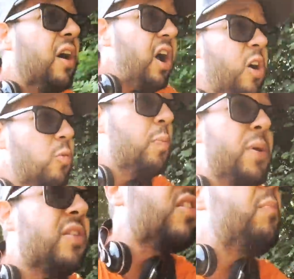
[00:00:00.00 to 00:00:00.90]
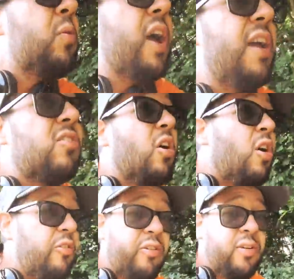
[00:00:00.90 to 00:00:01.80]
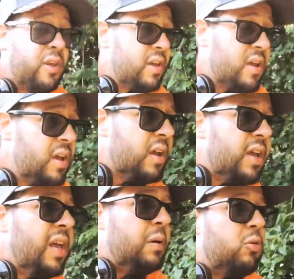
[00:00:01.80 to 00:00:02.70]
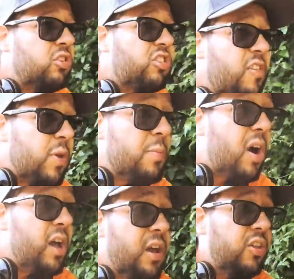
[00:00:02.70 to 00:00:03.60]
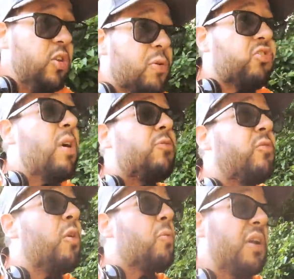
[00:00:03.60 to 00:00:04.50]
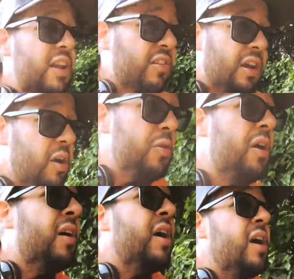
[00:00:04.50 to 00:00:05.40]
and I hope, be a simple case of he will just give me a new prescription for prednisolone,